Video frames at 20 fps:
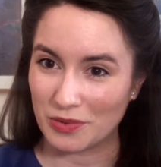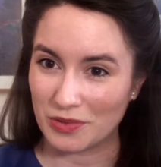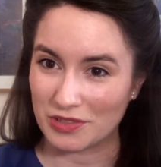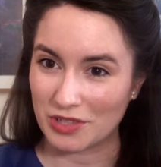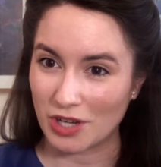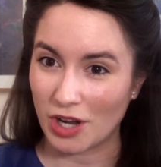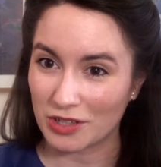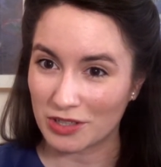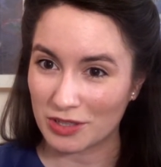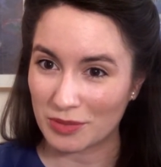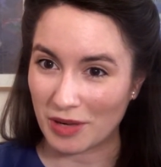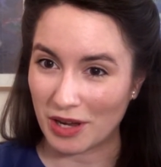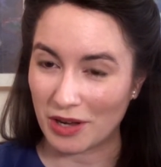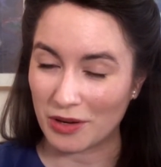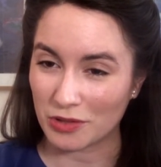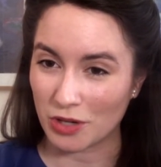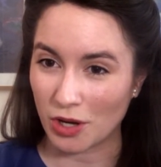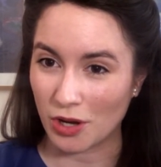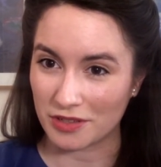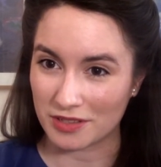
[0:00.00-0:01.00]
talked
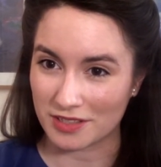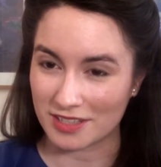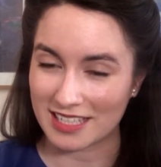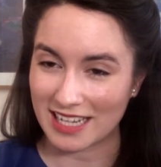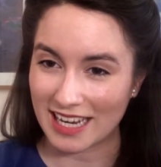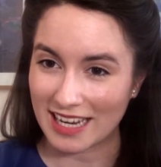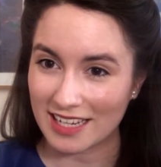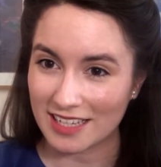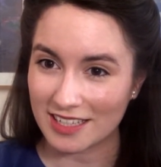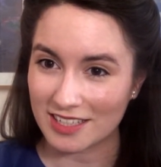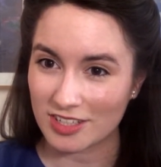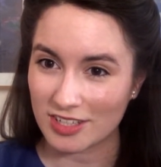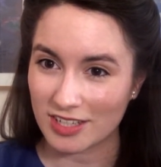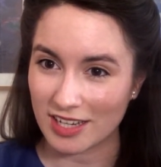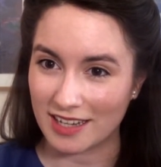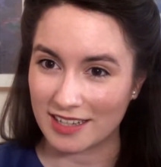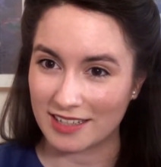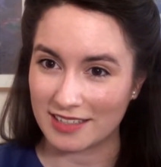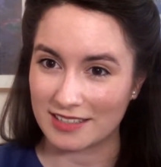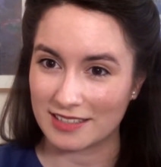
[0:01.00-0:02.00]
about on stage,
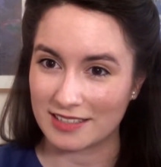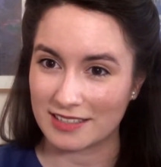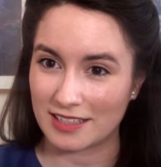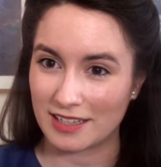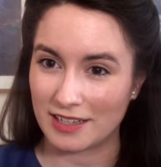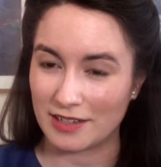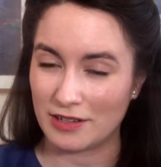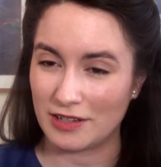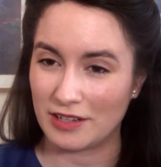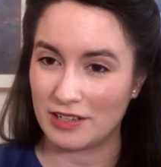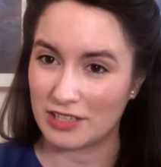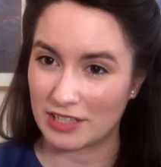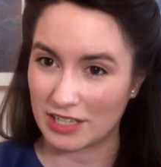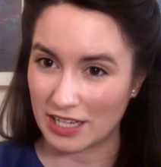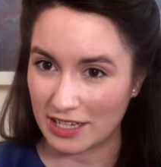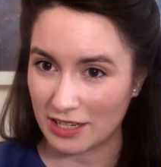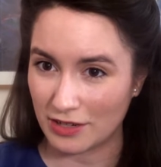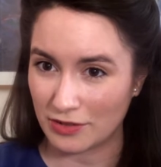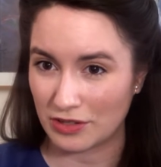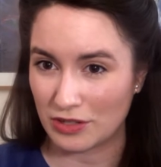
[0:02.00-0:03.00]
and
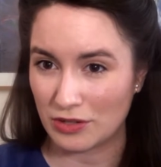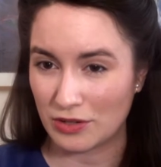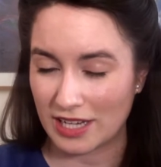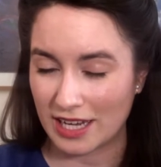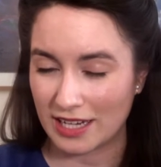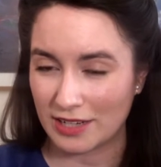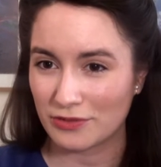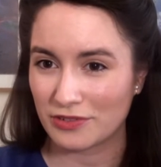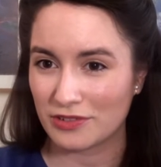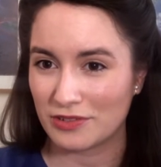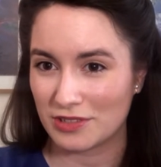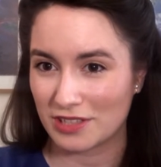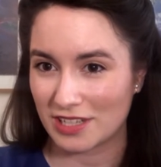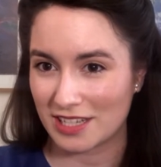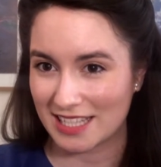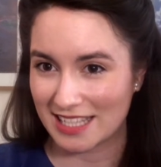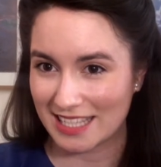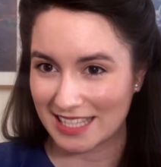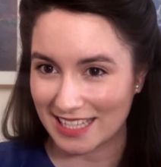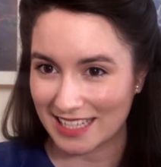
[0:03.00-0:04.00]
you kind of
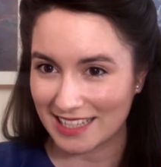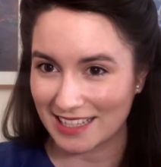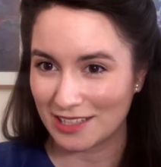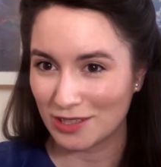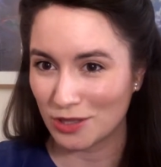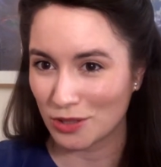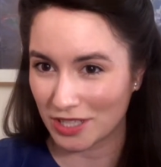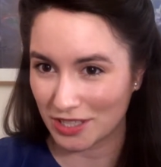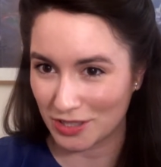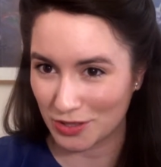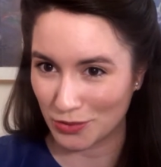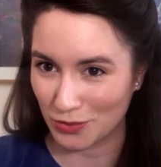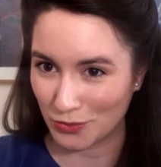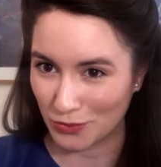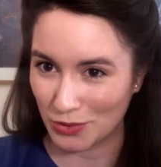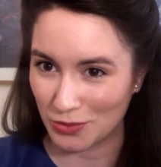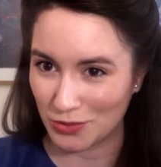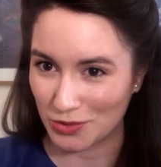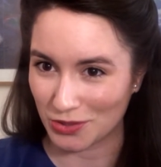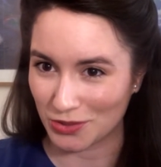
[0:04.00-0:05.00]
can look into the
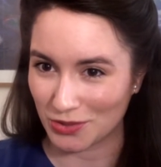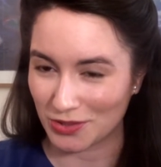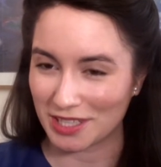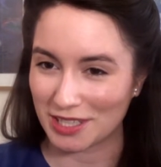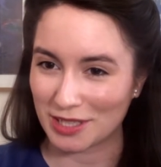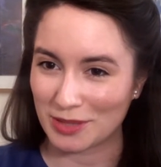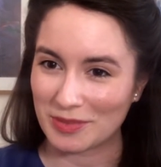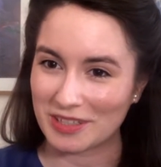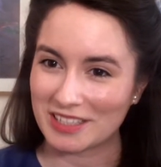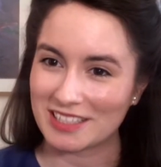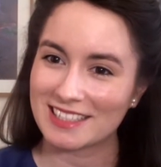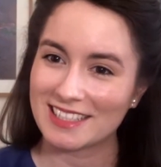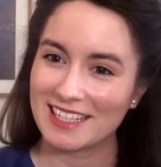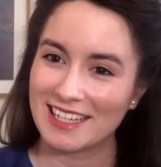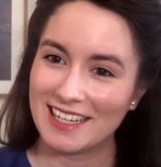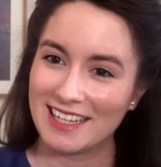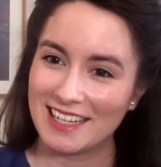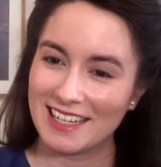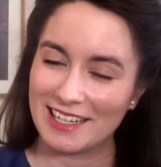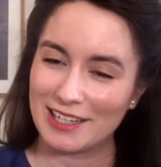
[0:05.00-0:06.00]
future a little bit
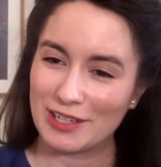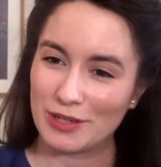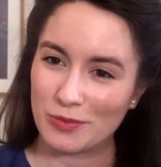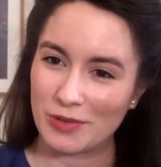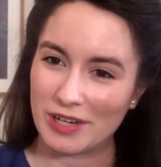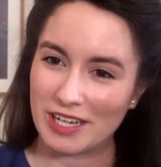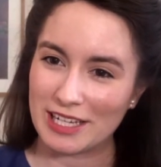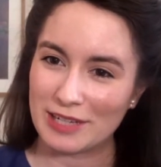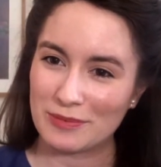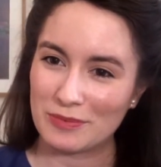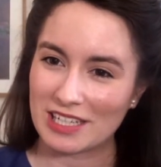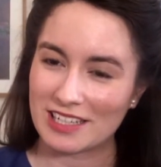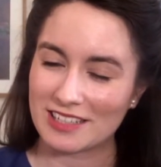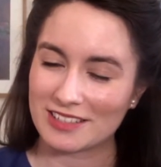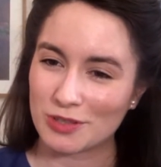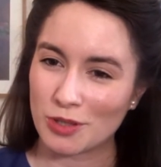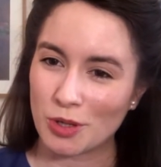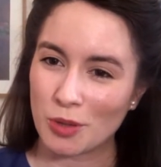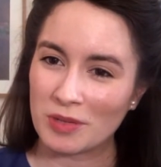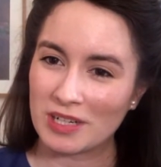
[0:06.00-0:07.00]
in a way,
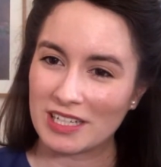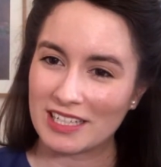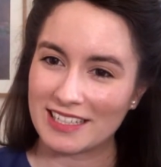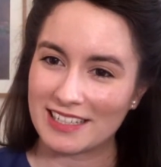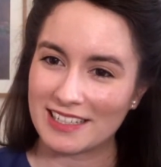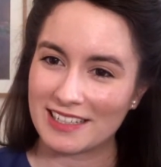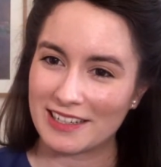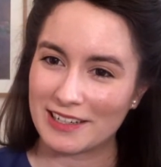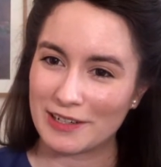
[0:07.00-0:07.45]
because normally